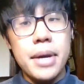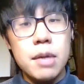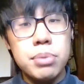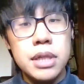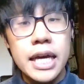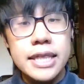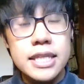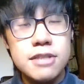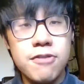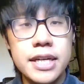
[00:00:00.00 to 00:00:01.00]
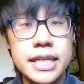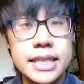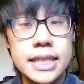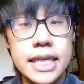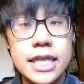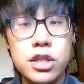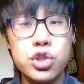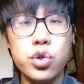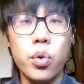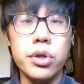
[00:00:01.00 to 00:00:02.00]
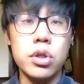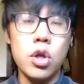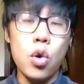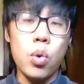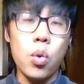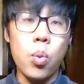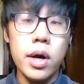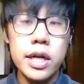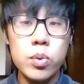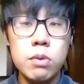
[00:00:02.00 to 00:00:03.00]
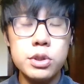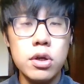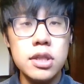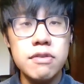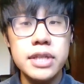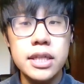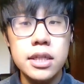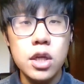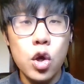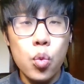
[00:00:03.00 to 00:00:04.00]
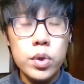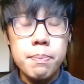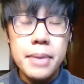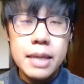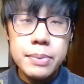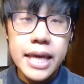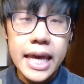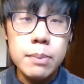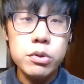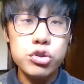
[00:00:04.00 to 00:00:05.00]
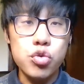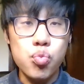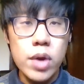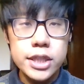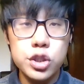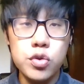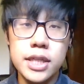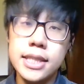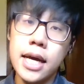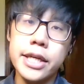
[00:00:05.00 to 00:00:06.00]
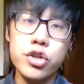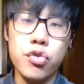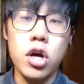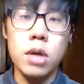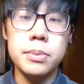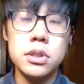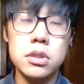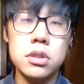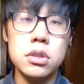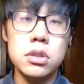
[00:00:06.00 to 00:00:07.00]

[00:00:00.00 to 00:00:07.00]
By applying this fungus in the soil where wireworms are living in, we may be able to rescue the dying crops.